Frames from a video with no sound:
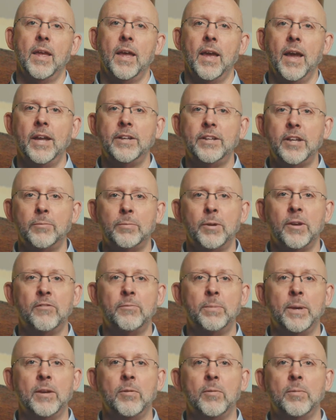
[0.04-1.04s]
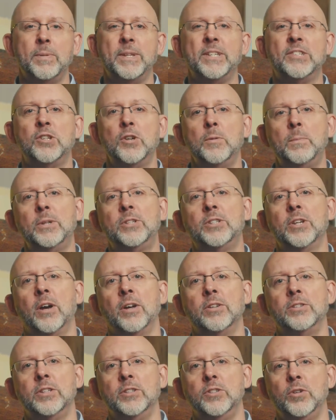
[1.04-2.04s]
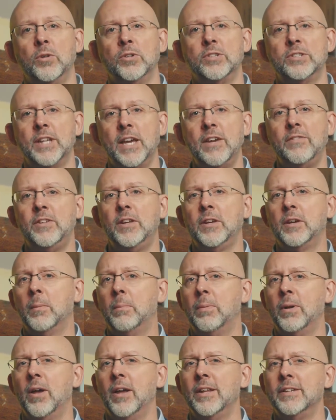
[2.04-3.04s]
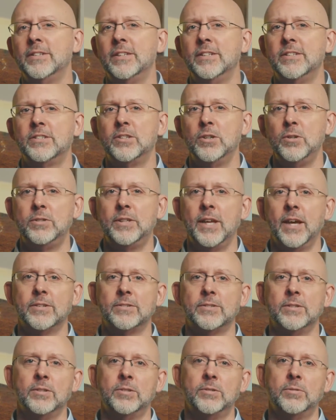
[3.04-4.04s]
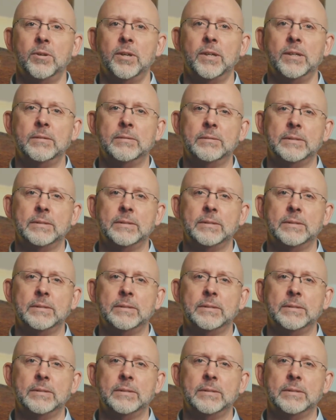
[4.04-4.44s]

At WFP, we've been supercharging your safety and compliance since 2003.